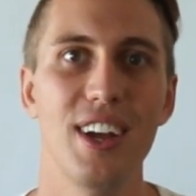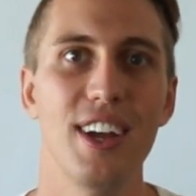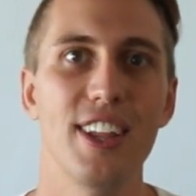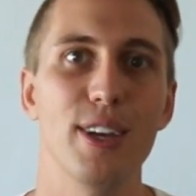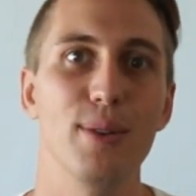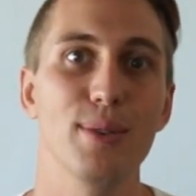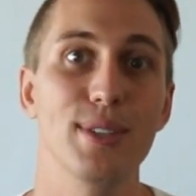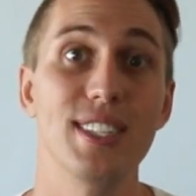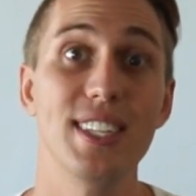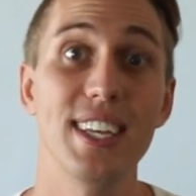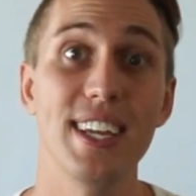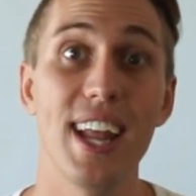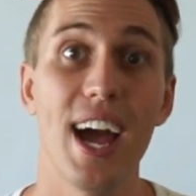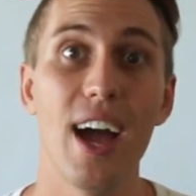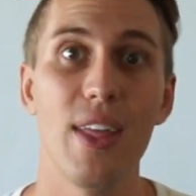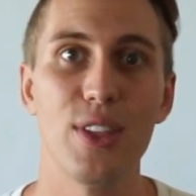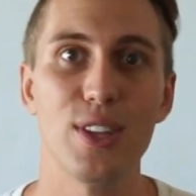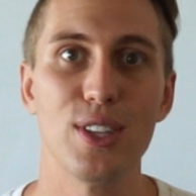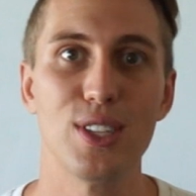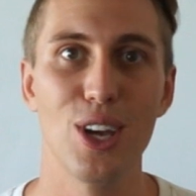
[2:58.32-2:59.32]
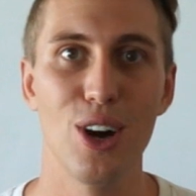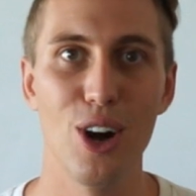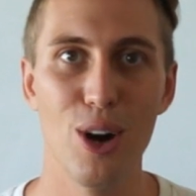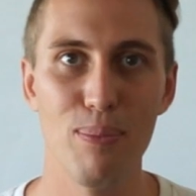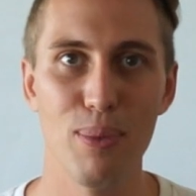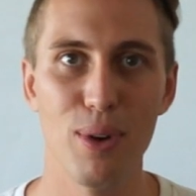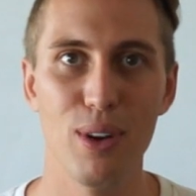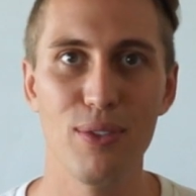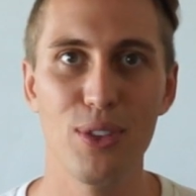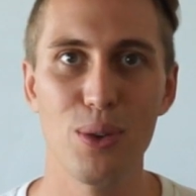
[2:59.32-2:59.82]
that will sit at the
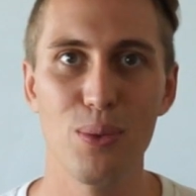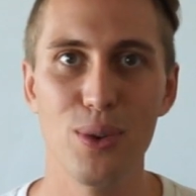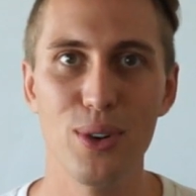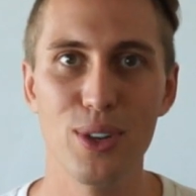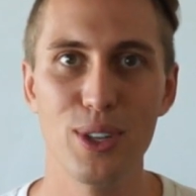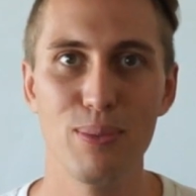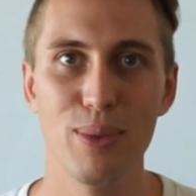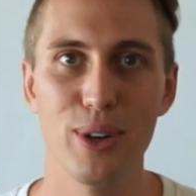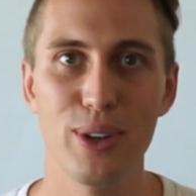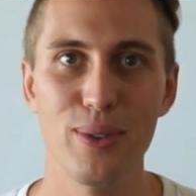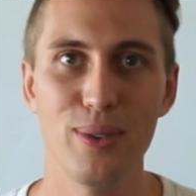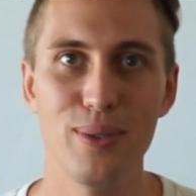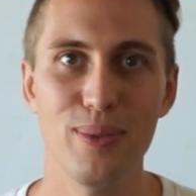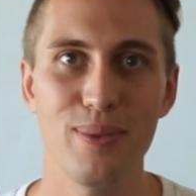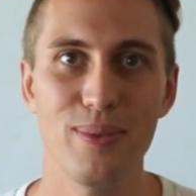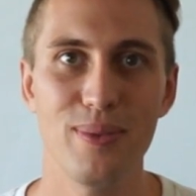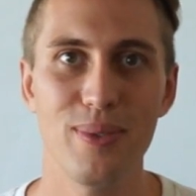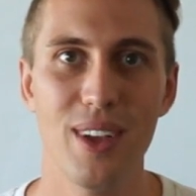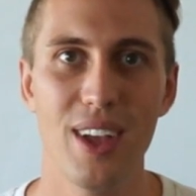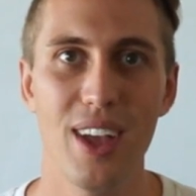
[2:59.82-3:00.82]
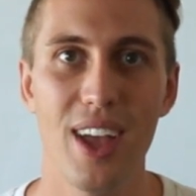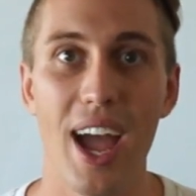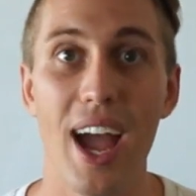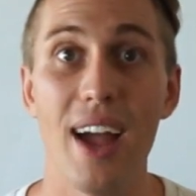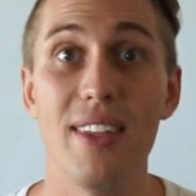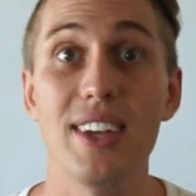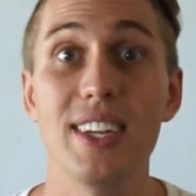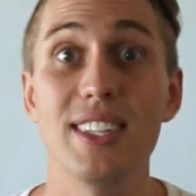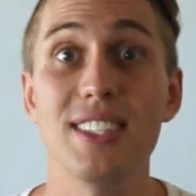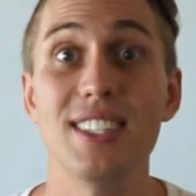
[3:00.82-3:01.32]
top of the water bottle
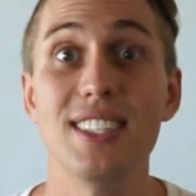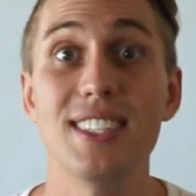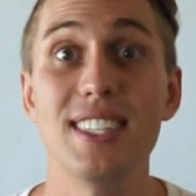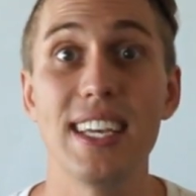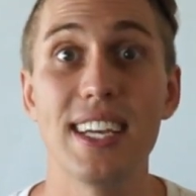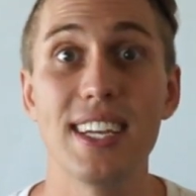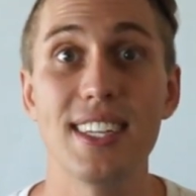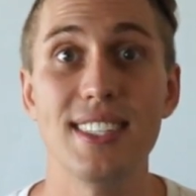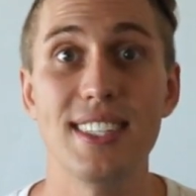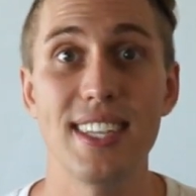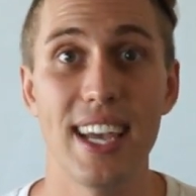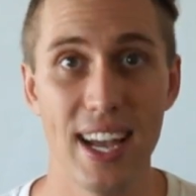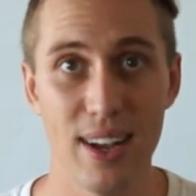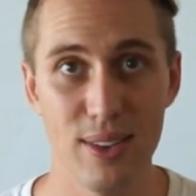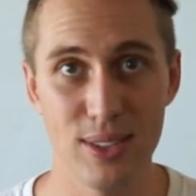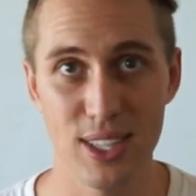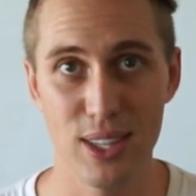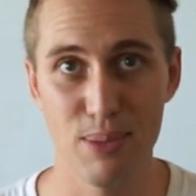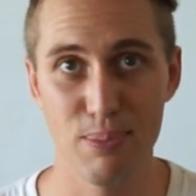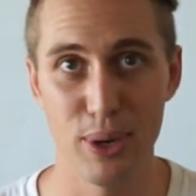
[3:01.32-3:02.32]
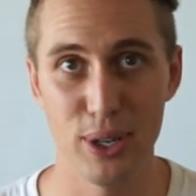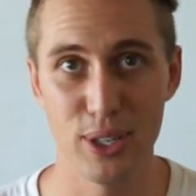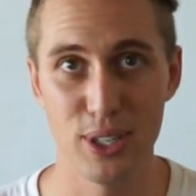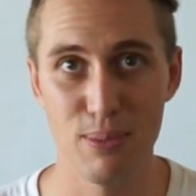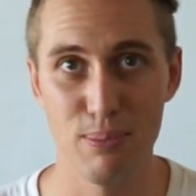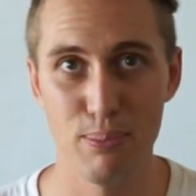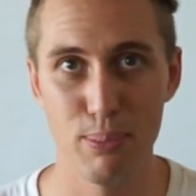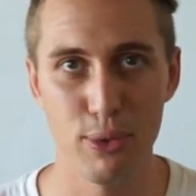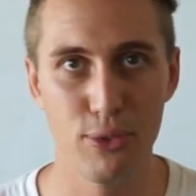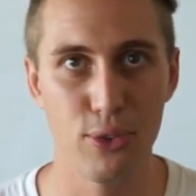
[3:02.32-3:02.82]
and then sink down to the
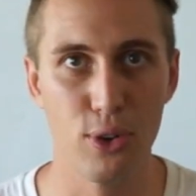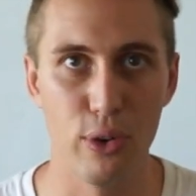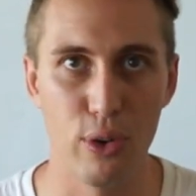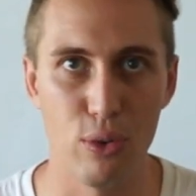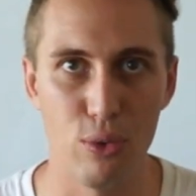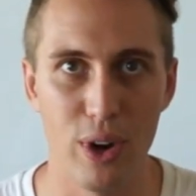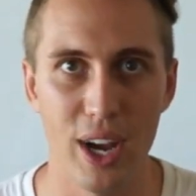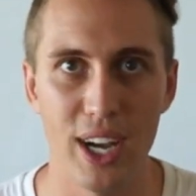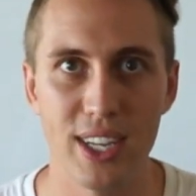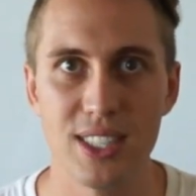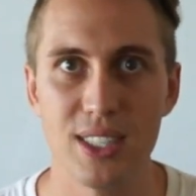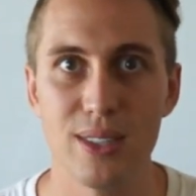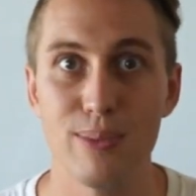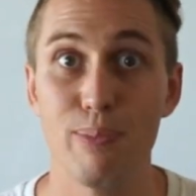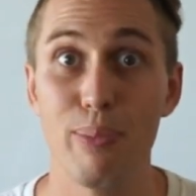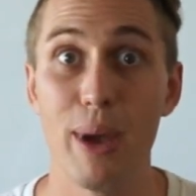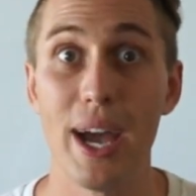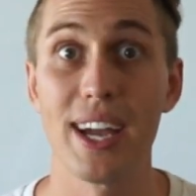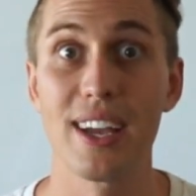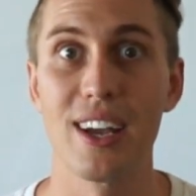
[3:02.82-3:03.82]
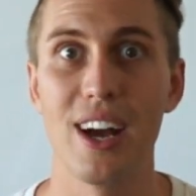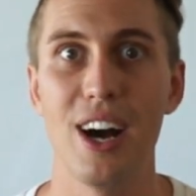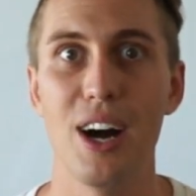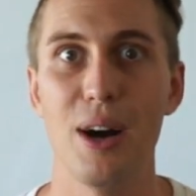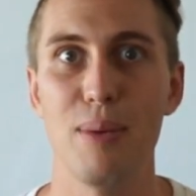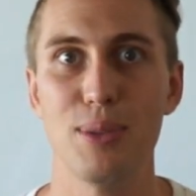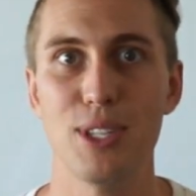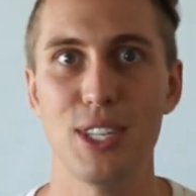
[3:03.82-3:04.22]
bottom before it rises back up